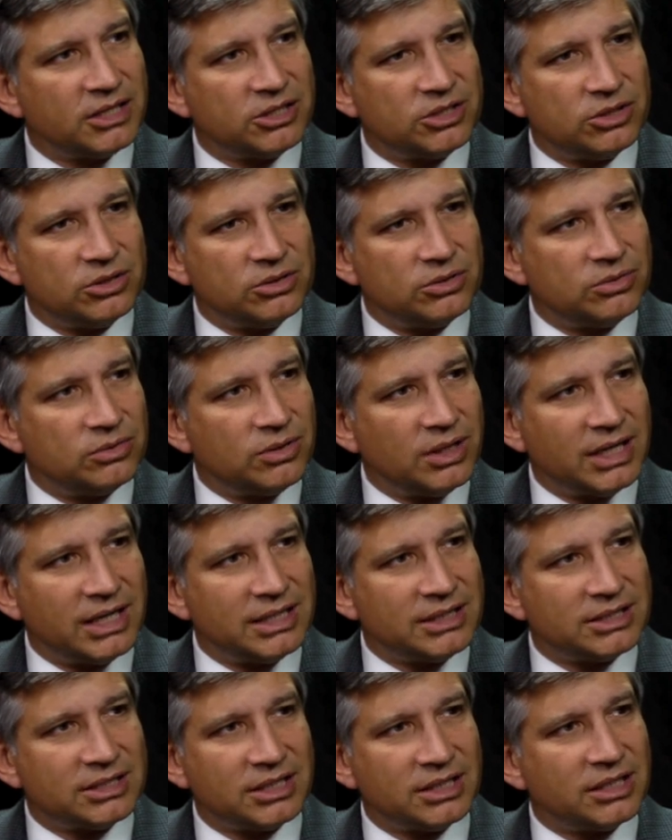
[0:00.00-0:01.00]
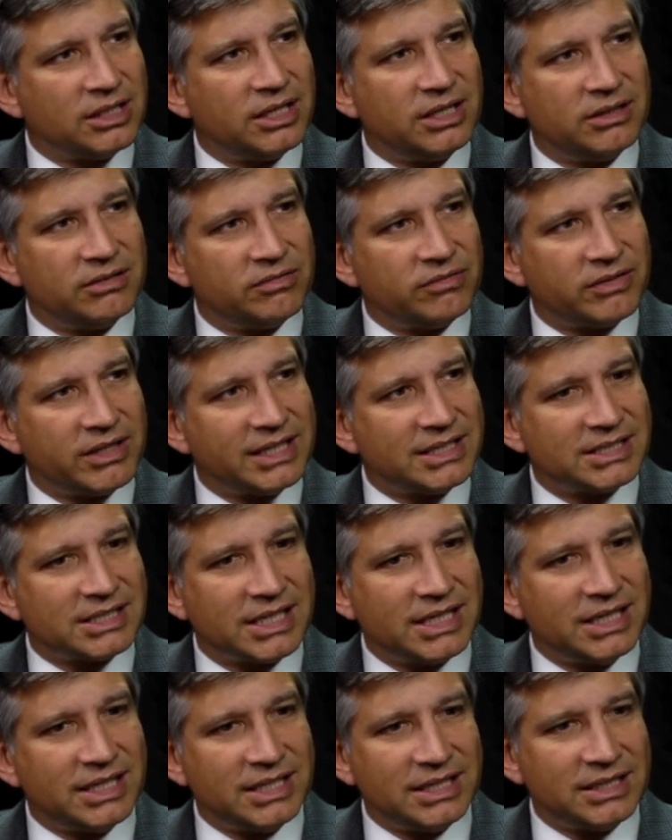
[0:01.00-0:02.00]
to live as
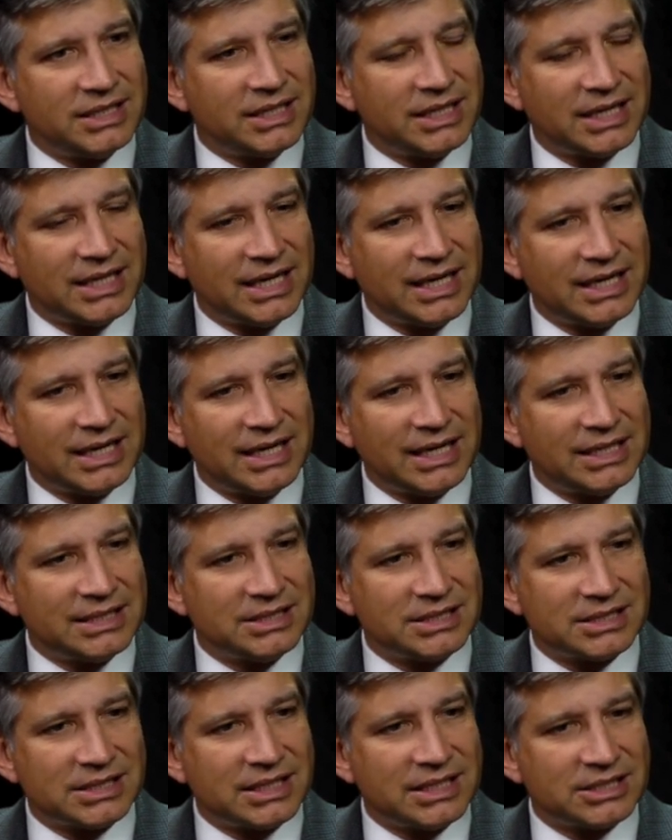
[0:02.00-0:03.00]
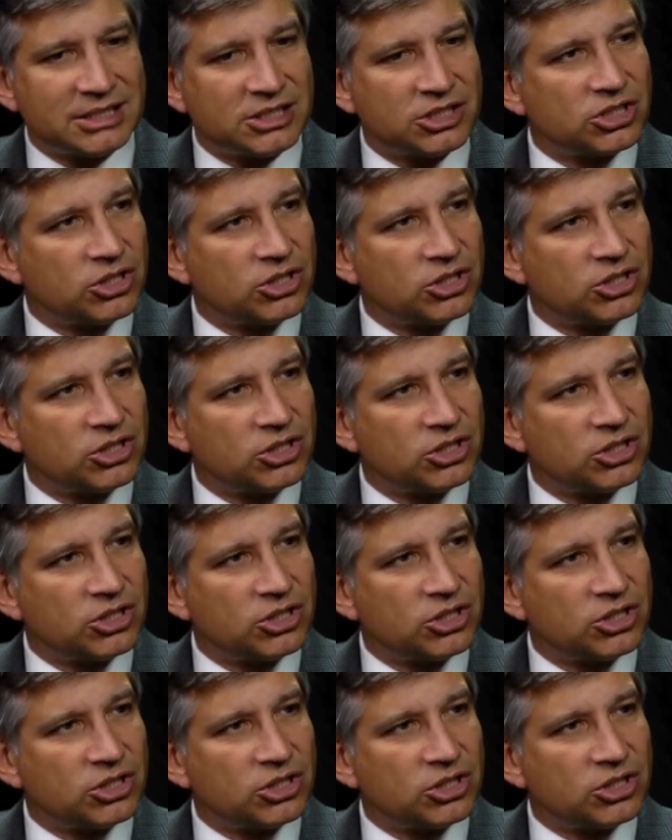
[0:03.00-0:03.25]
a